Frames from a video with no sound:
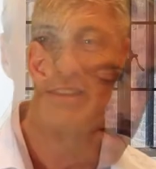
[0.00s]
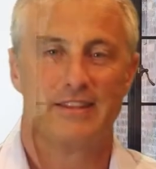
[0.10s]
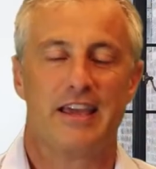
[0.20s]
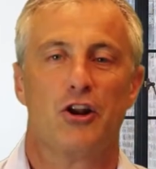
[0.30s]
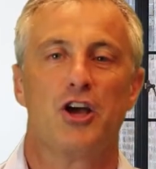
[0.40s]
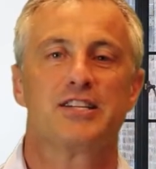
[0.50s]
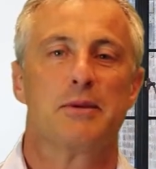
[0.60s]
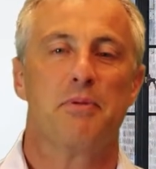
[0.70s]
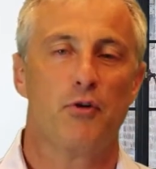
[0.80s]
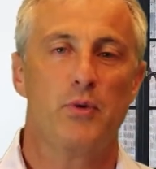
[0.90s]
Then
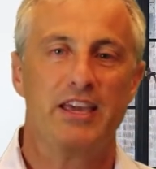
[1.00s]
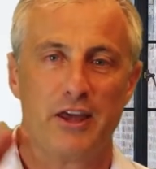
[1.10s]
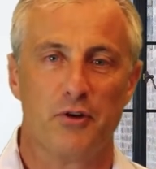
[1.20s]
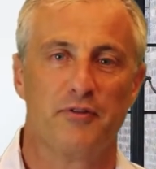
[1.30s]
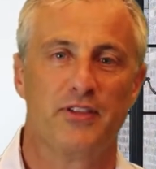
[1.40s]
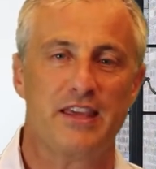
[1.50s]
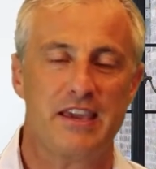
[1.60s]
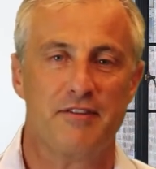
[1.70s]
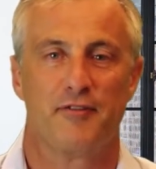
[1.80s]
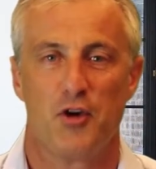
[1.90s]
lastly, before we get off
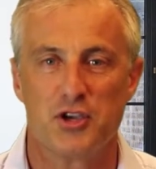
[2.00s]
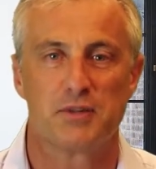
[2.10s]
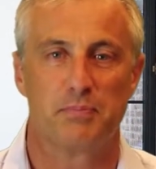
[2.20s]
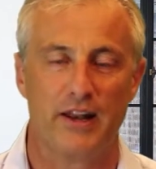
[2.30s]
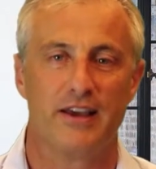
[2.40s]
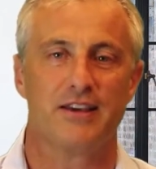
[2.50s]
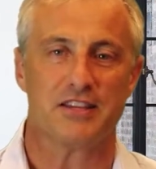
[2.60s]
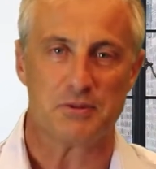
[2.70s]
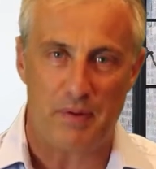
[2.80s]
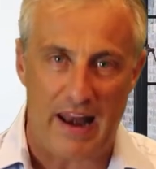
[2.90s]
the first pillar,
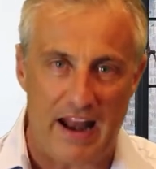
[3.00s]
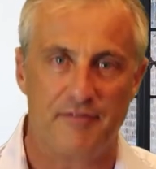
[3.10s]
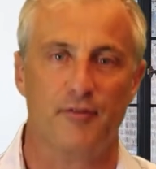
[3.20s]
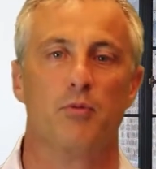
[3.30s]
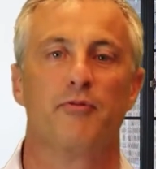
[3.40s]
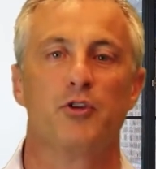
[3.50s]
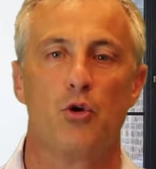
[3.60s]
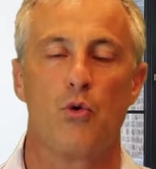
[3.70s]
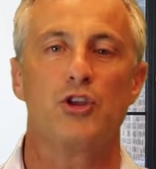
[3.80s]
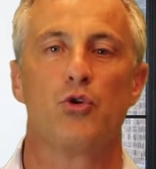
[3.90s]
this platform for you
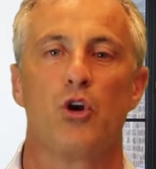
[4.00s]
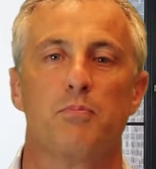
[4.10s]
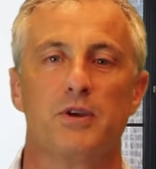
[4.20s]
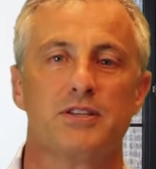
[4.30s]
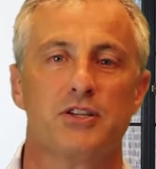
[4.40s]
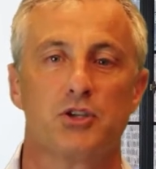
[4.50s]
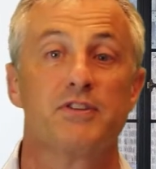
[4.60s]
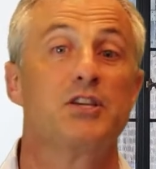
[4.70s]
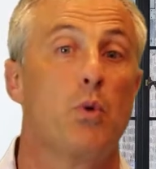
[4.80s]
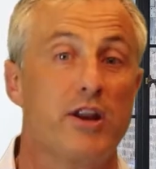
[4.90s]
to run your own business,
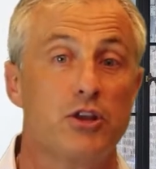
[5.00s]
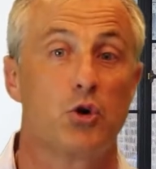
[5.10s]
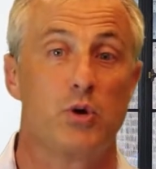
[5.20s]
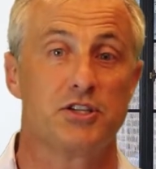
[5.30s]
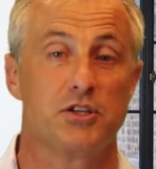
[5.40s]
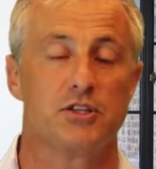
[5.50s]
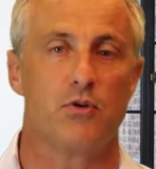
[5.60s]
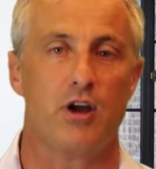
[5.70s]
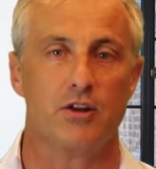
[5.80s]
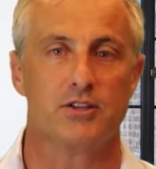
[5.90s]
obviously one of the questions
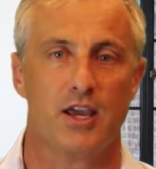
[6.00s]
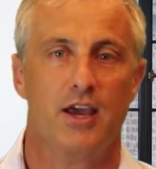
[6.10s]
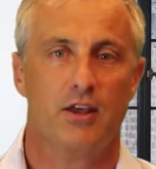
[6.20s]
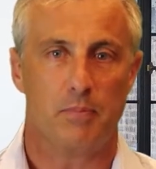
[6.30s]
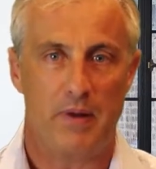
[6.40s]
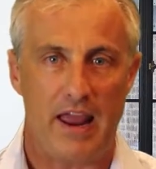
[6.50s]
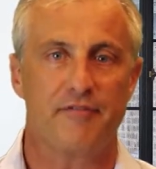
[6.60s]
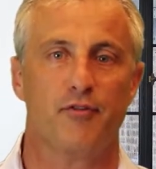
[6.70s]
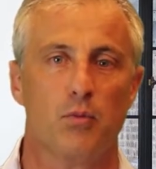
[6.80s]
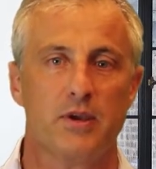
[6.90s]
around the
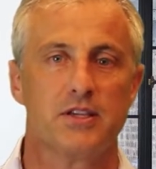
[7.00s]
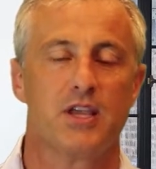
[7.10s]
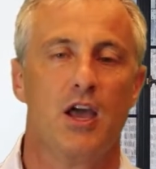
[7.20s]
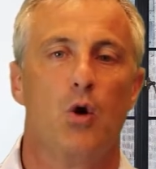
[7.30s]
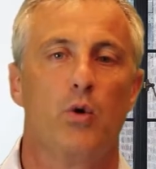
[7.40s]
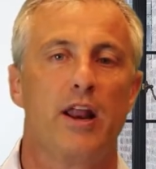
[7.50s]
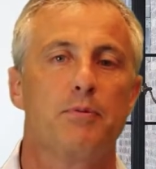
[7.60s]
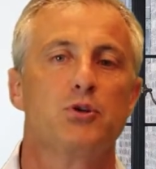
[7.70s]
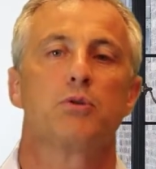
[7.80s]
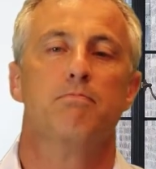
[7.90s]
platform is, what
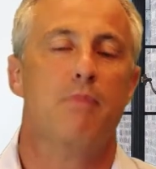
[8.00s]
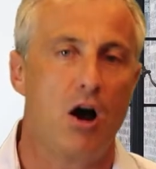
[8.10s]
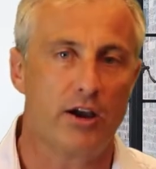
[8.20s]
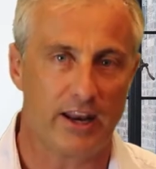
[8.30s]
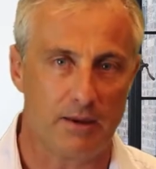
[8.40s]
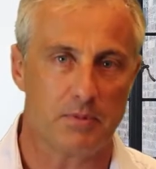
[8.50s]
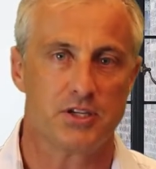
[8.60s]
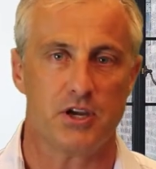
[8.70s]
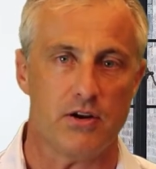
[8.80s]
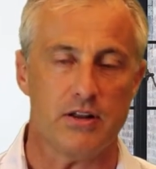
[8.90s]
happens with marketing
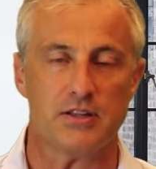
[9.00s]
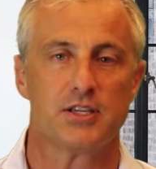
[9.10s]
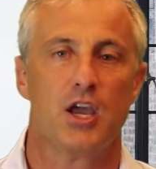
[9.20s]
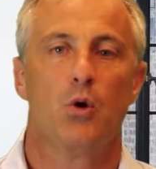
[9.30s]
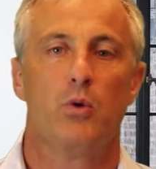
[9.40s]
materials?